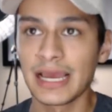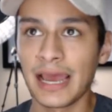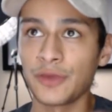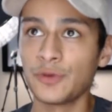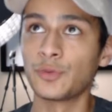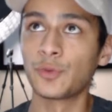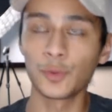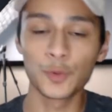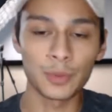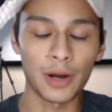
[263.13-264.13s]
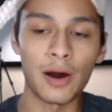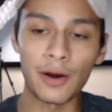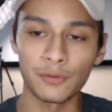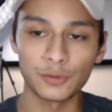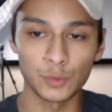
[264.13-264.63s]
And you group
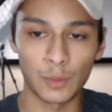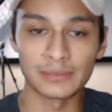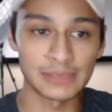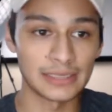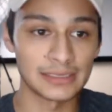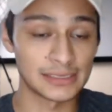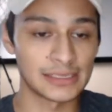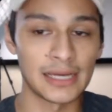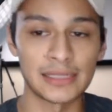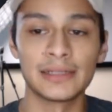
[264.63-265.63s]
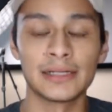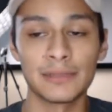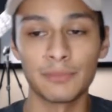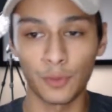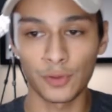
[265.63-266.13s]
all those website design
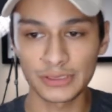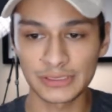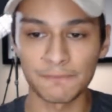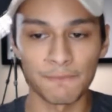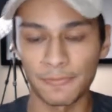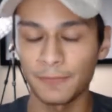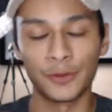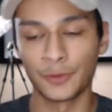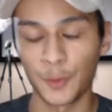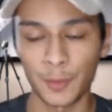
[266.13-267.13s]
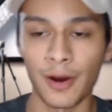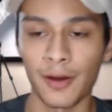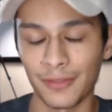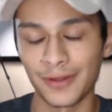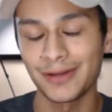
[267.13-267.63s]
boards, or you group
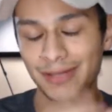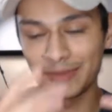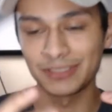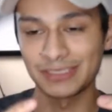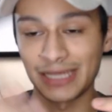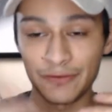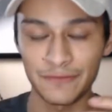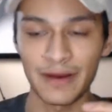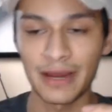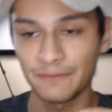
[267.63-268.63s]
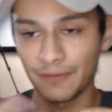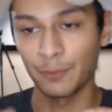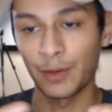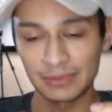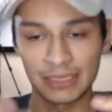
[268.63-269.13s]
all the images that you find from
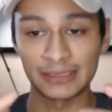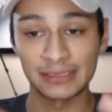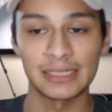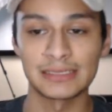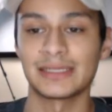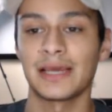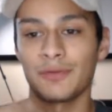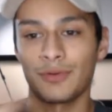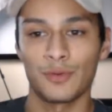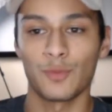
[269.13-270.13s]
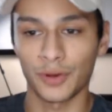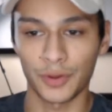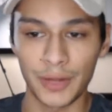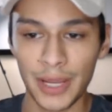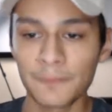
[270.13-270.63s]
website designs that you want to
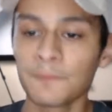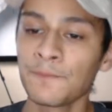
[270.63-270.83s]
create.